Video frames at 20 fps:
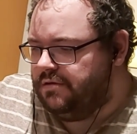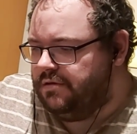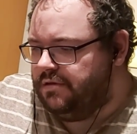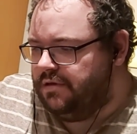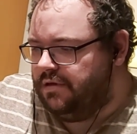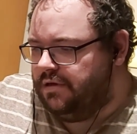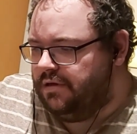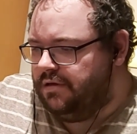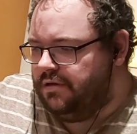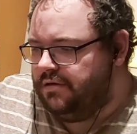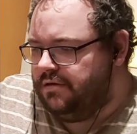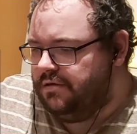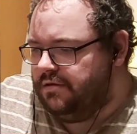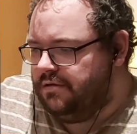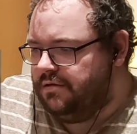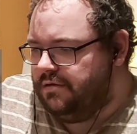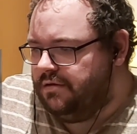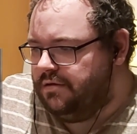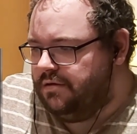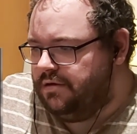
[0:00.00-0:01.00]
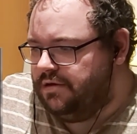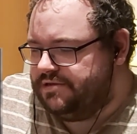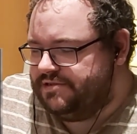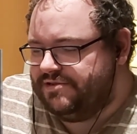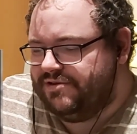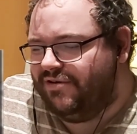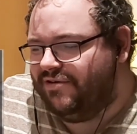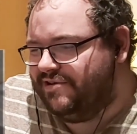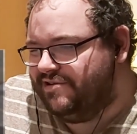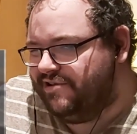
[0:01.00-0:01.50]
that
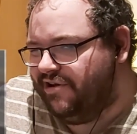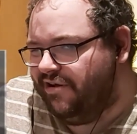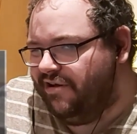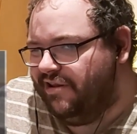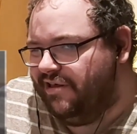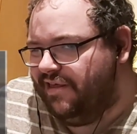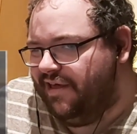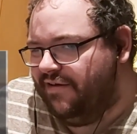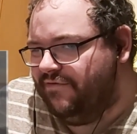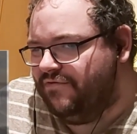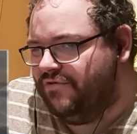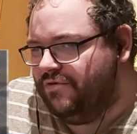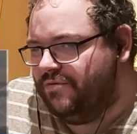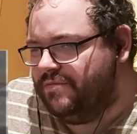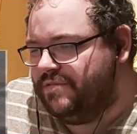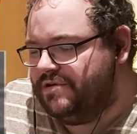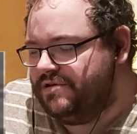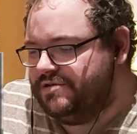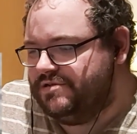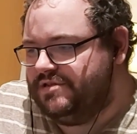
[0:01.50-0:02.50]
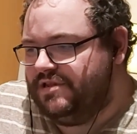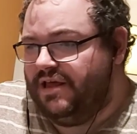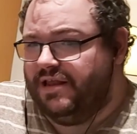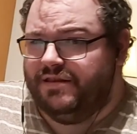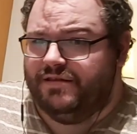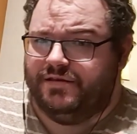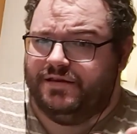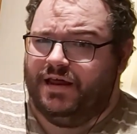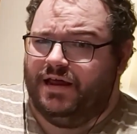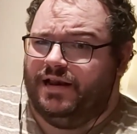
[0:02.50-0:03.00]
it's not entirely their fault, because at the
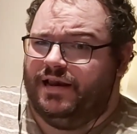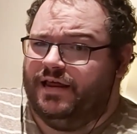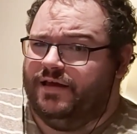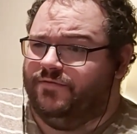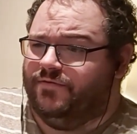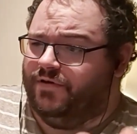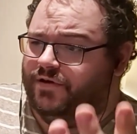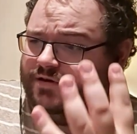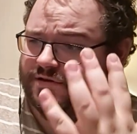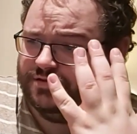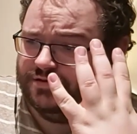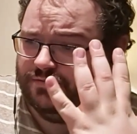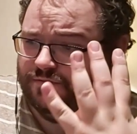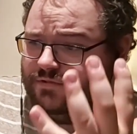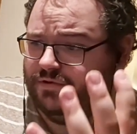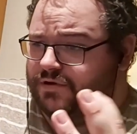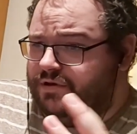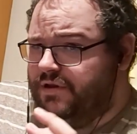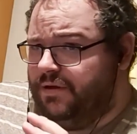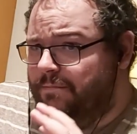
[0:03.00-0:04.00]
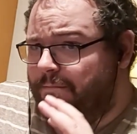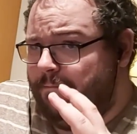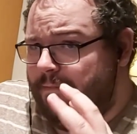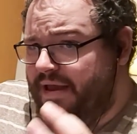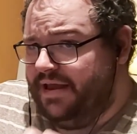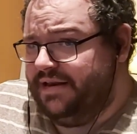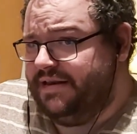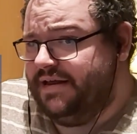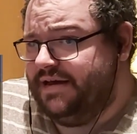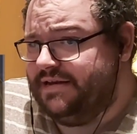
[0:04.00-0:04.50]
end of the day, Levi is the one that
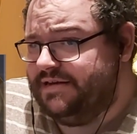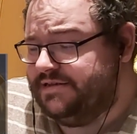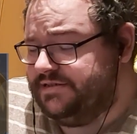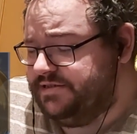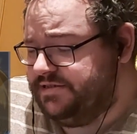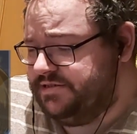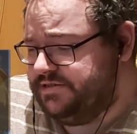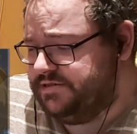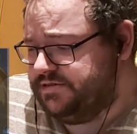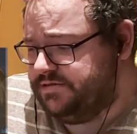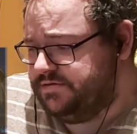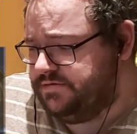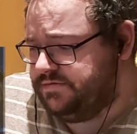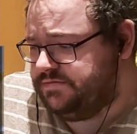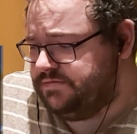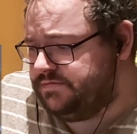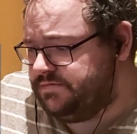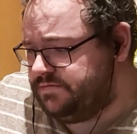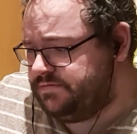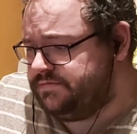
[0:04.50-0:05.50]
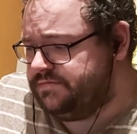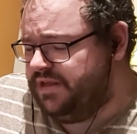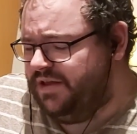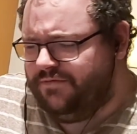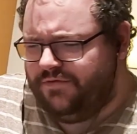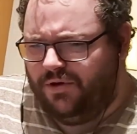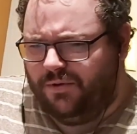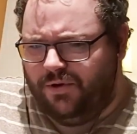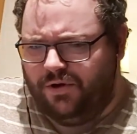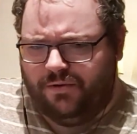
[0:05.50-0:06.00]
made that decision,
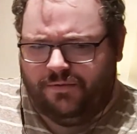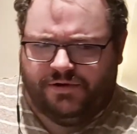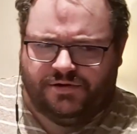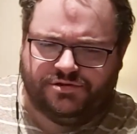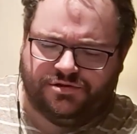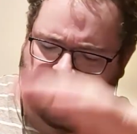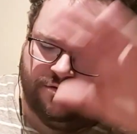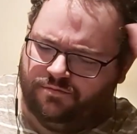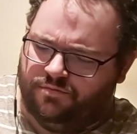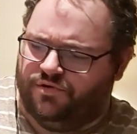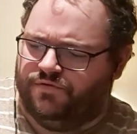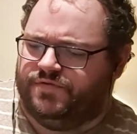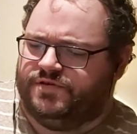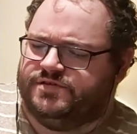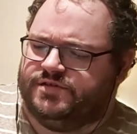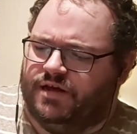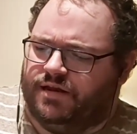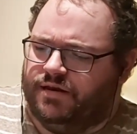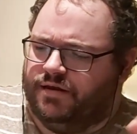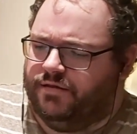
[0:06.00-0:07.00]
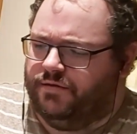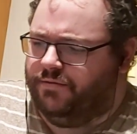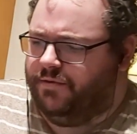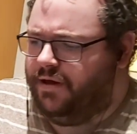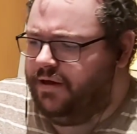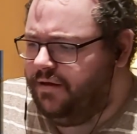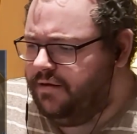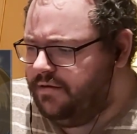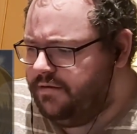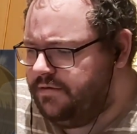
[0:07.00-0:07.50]
even though Erwin sort of moved his hand out of the
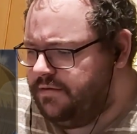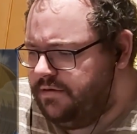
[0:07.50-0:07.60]
way.